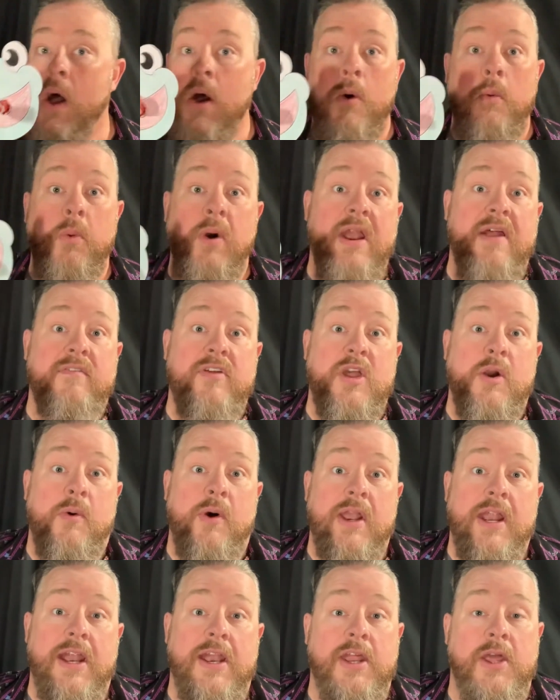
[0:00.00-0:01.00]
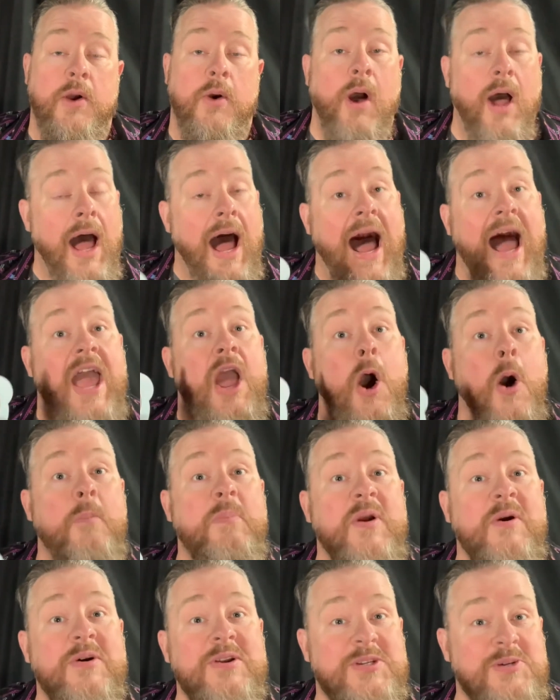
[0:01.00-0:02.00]
whatever you wanna do. I hope
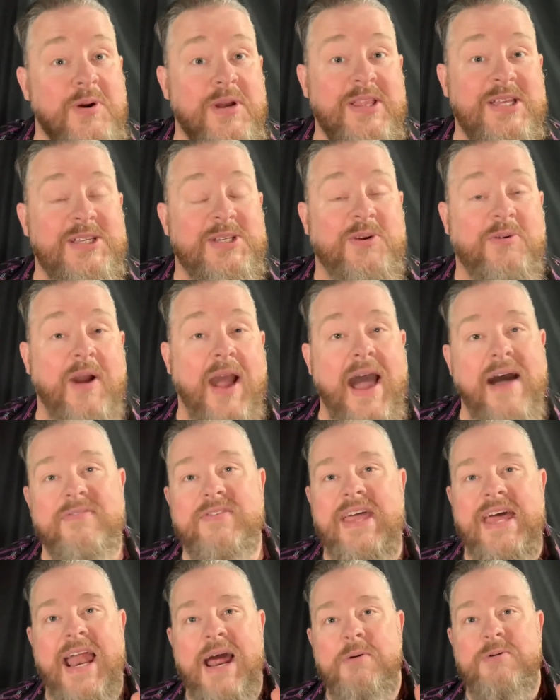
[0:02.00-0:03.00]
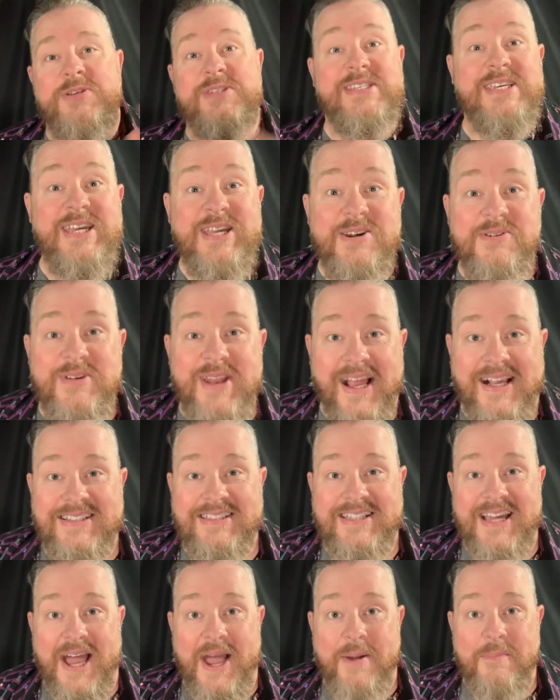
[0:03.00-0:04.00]
you enjoyed this craft and I will see you next
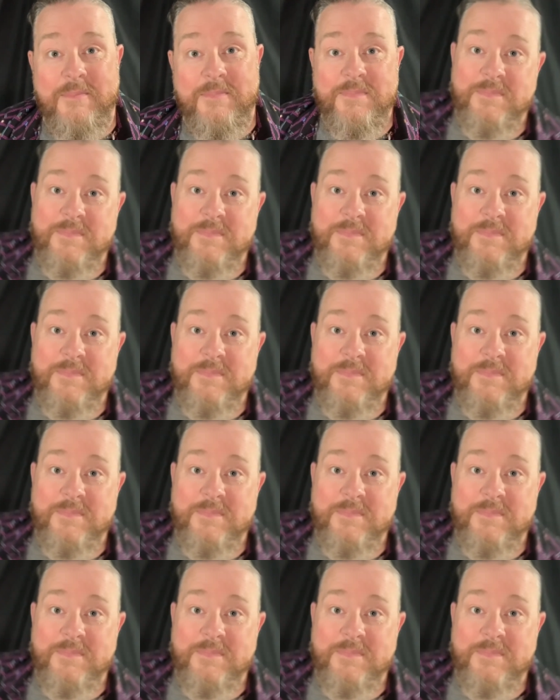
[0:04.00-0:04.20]
time.